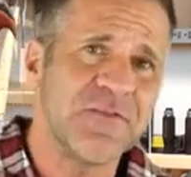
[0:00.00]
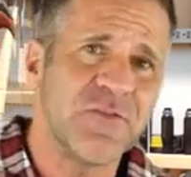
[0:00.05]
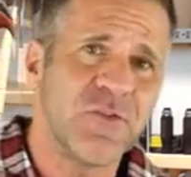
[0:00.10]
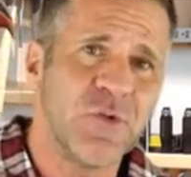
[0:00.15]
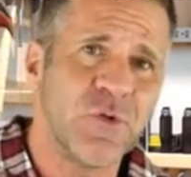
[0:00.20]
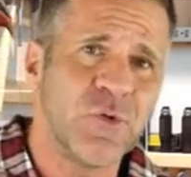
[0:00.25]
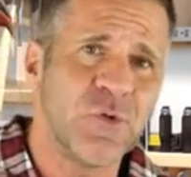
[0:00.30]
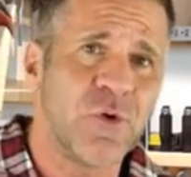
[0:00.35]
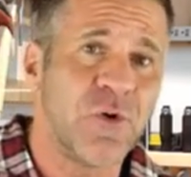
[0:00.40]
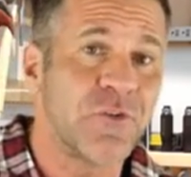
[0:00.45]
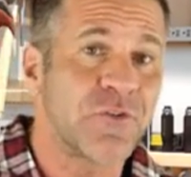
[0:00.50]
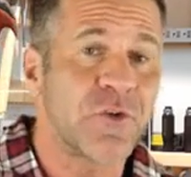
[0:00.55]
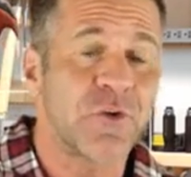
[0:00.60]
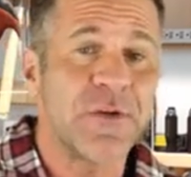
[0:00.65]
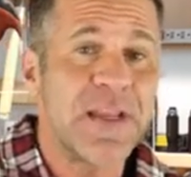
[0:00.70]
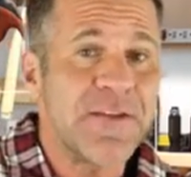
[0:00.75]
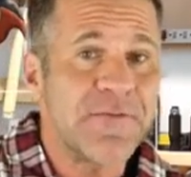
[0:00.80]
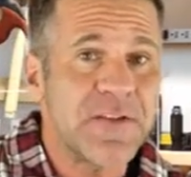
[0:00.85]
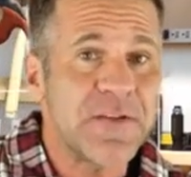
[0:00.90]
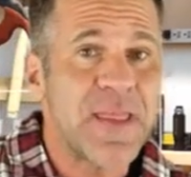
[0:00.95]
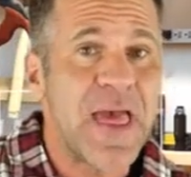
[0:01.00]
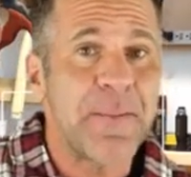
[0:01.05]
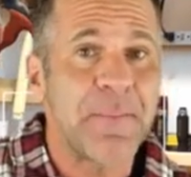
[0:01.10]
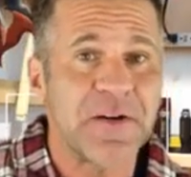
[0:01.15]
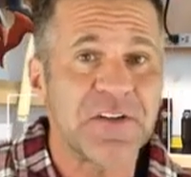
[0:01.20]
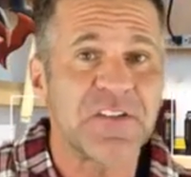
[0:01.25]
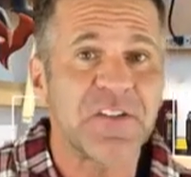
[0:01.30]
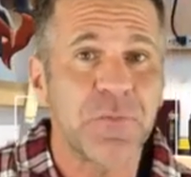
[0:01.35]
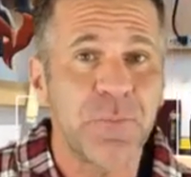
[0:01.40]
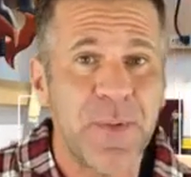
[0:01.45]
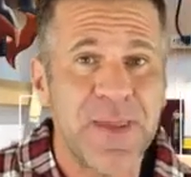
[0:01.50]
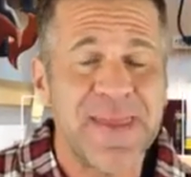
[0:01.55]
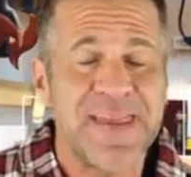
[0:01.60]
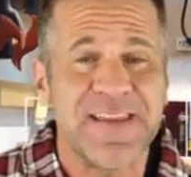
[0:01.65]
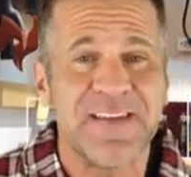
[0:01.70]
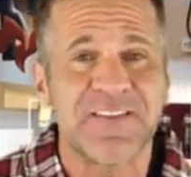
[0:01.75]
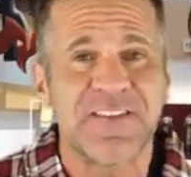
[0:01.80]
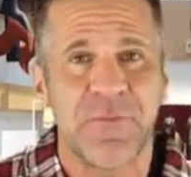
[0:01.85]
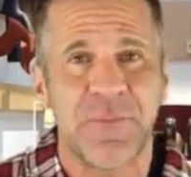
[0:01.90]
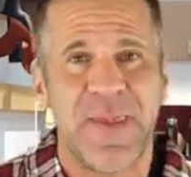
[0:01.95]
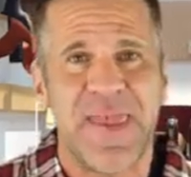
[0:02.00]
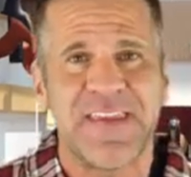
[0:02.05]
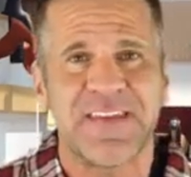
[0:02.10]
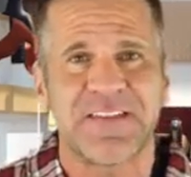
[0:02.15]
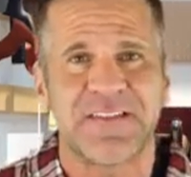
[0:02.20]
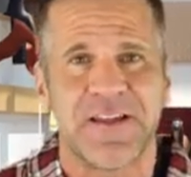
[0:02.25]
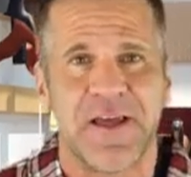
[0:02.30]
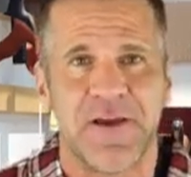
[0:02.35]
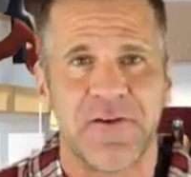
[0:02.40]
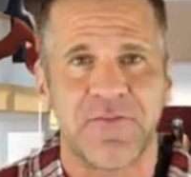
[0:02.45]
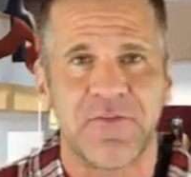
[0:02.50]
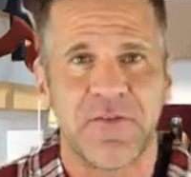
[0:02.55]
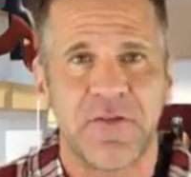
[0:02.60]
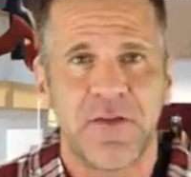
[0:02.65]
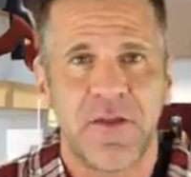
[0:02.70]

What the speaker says: tools or even that much space to make stuff.